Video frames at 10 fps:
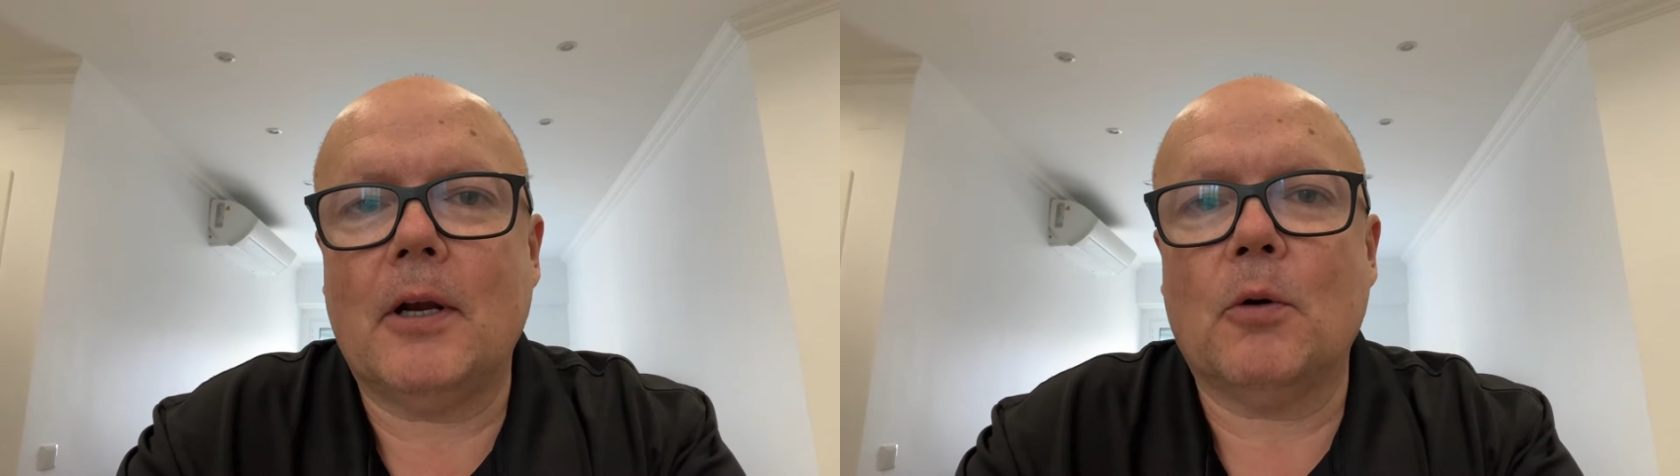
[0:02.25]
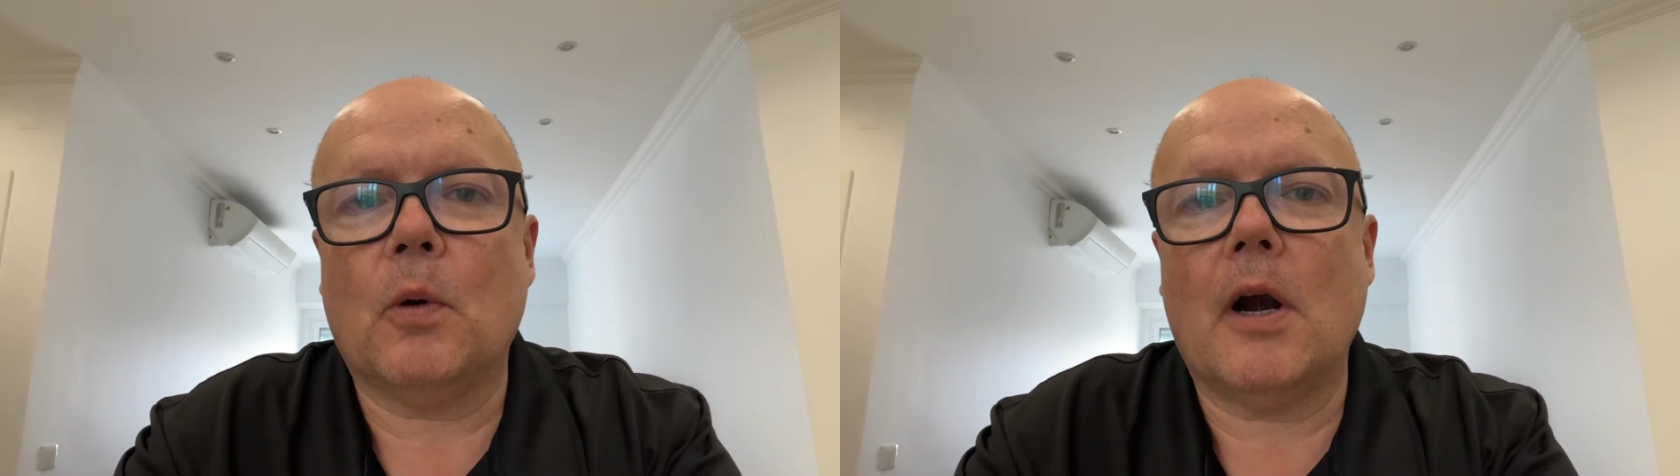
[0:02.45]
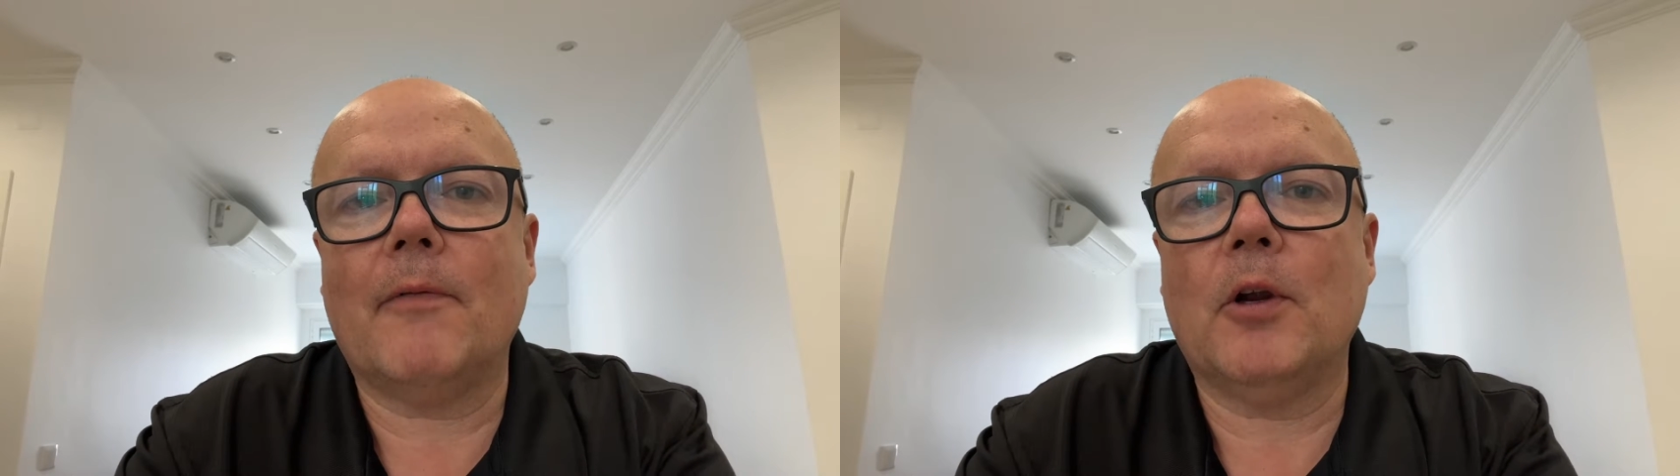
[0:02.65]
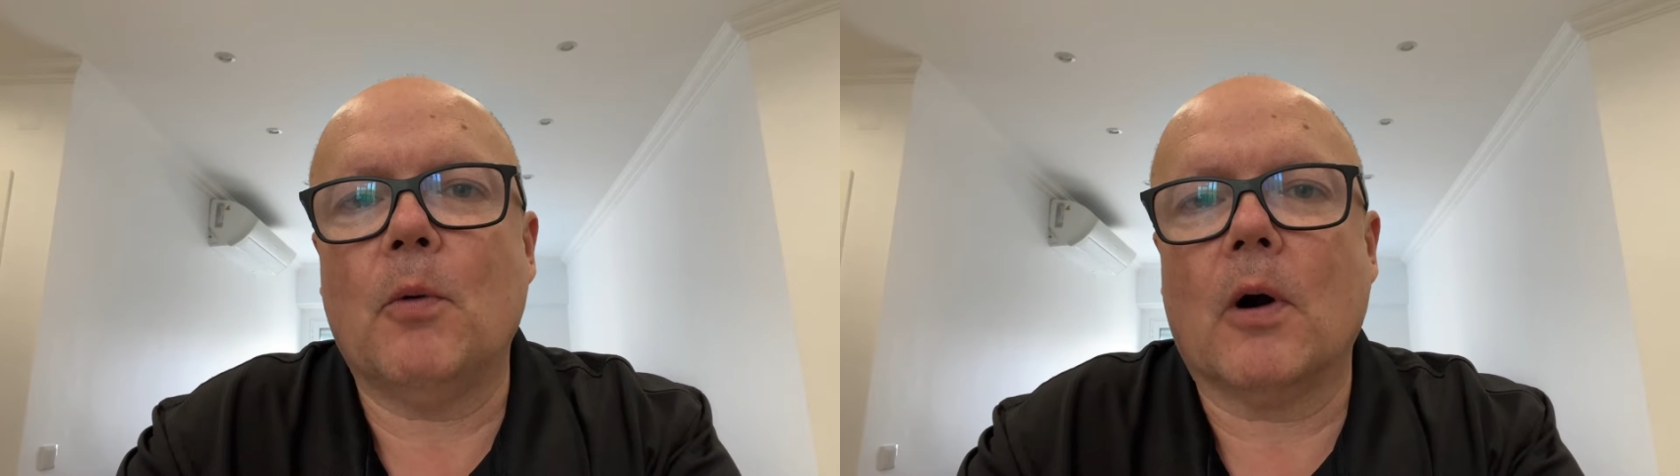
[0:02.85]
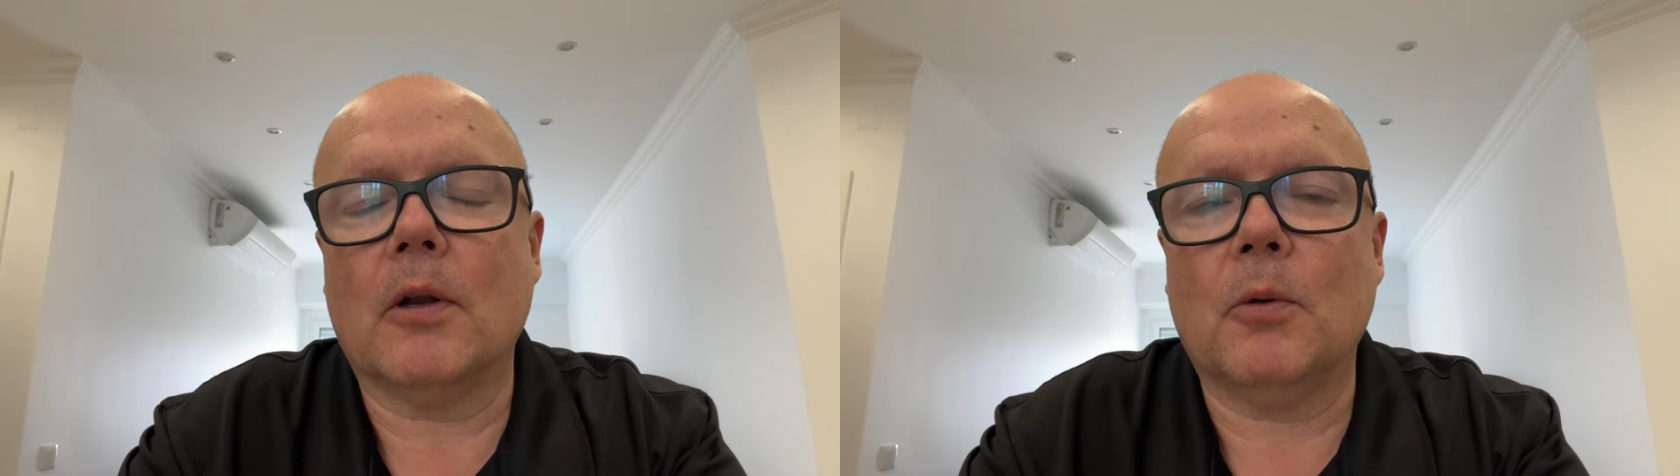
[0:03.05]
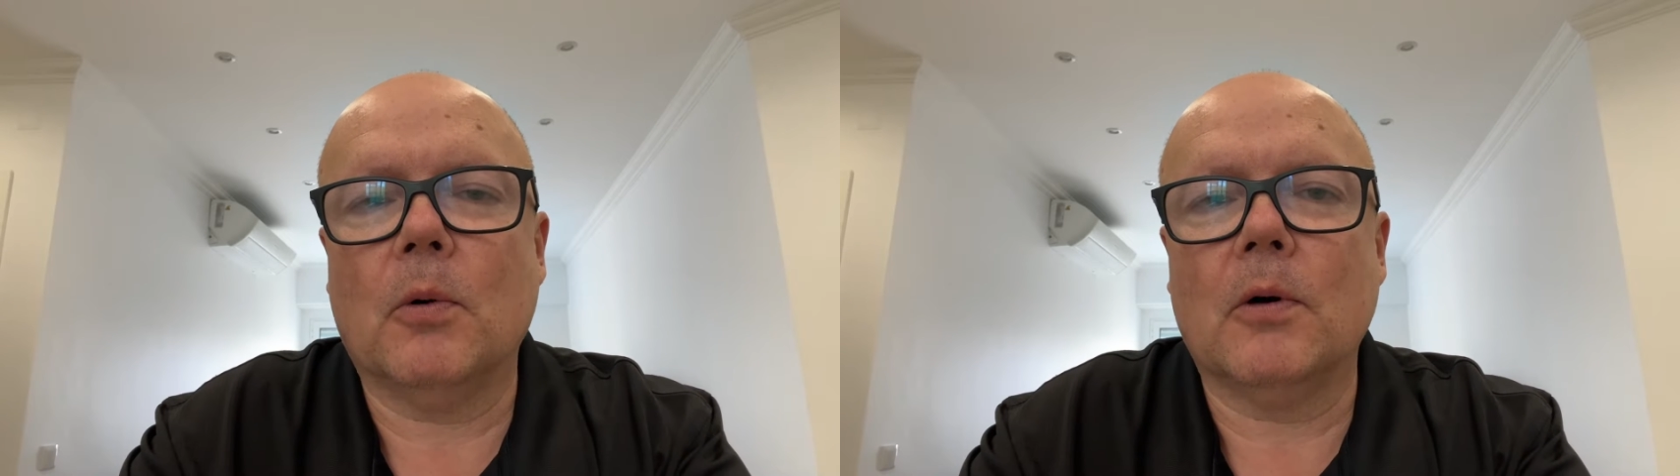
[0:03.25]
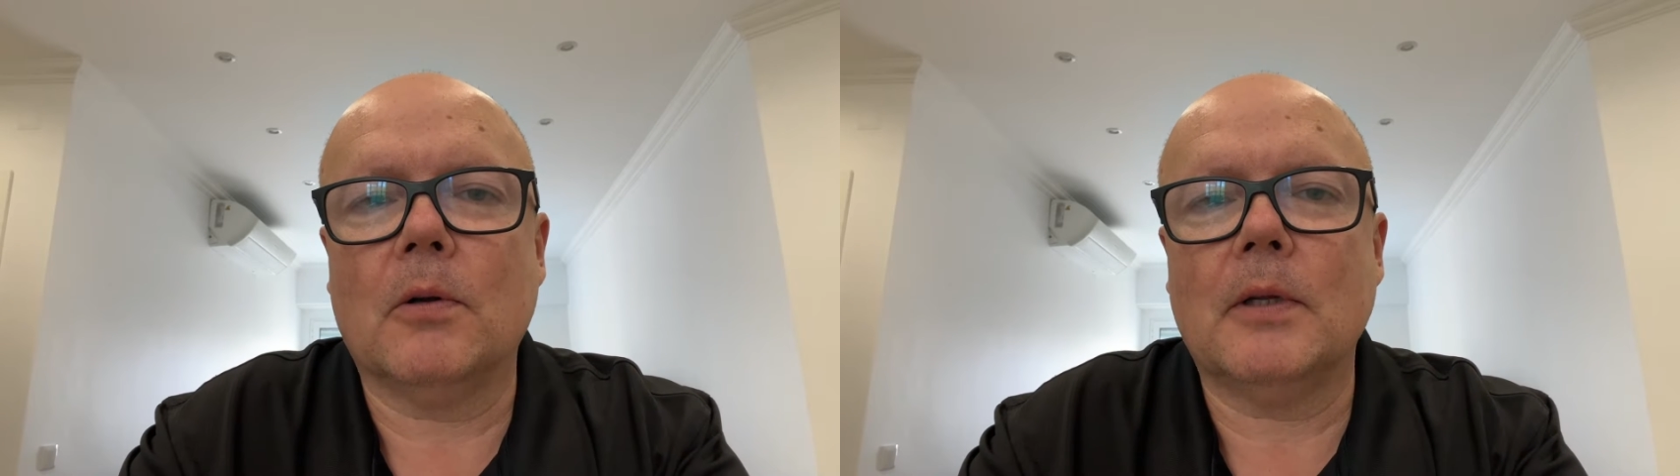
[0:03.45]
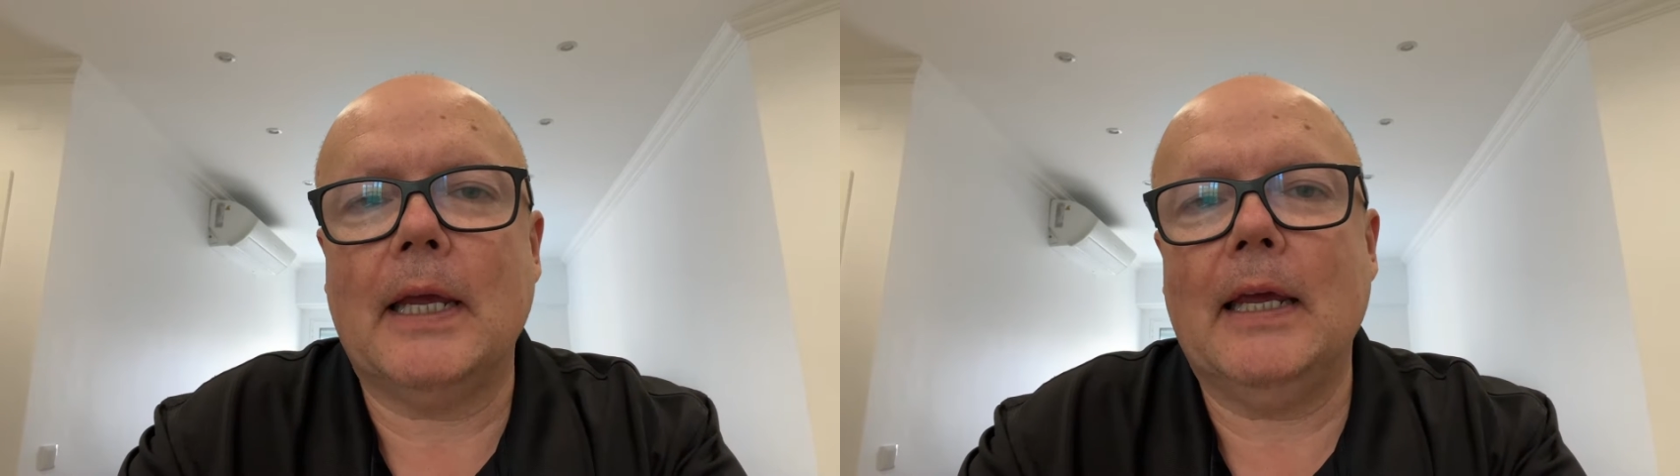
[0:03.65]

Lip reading: there wherever you are in the world.